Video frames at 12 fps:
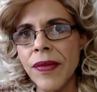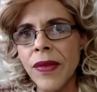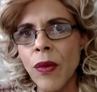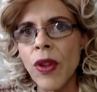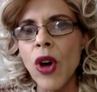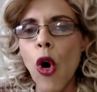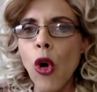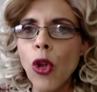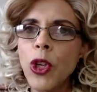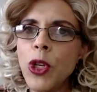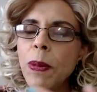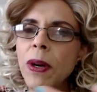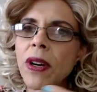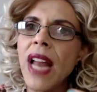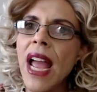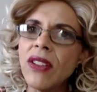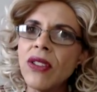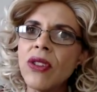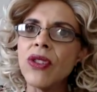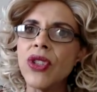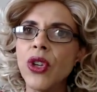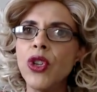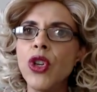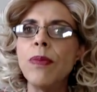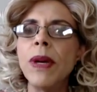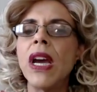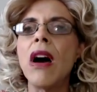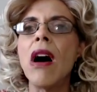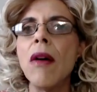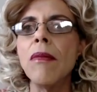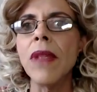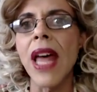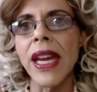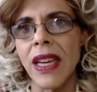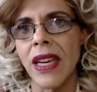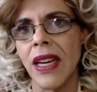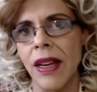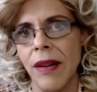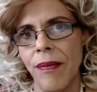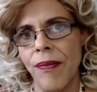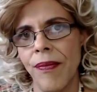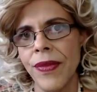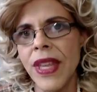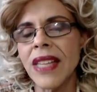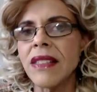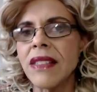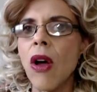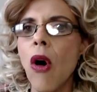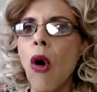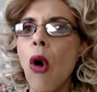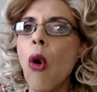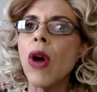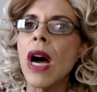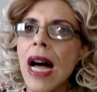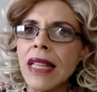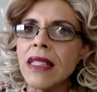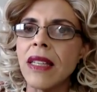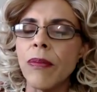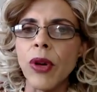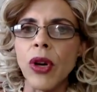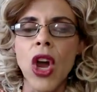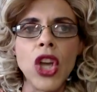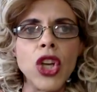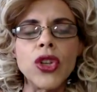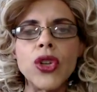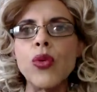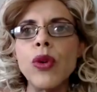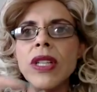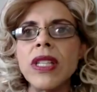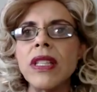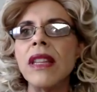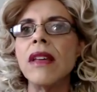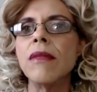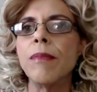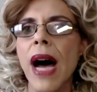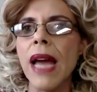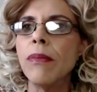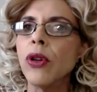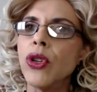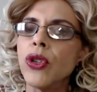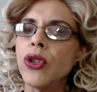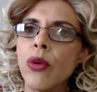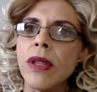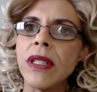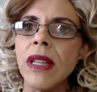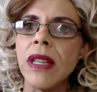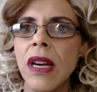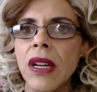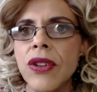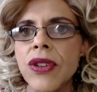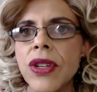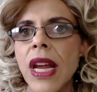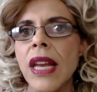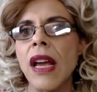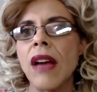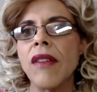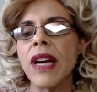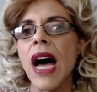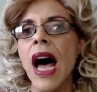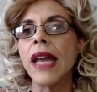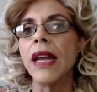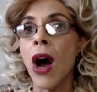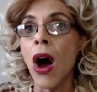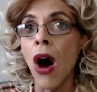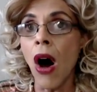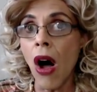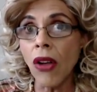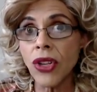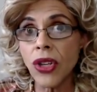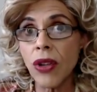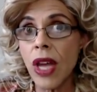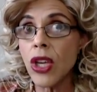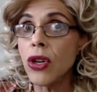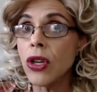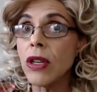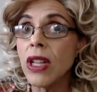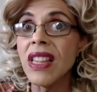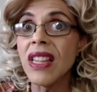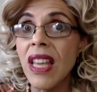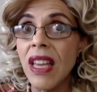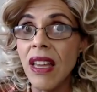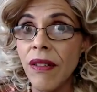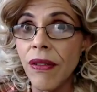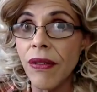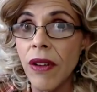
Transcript: When the Holy Spirit enters you, you become like him. That's the whole concept. You're twisting the Bible. You're twisting the understanding of God also that you could live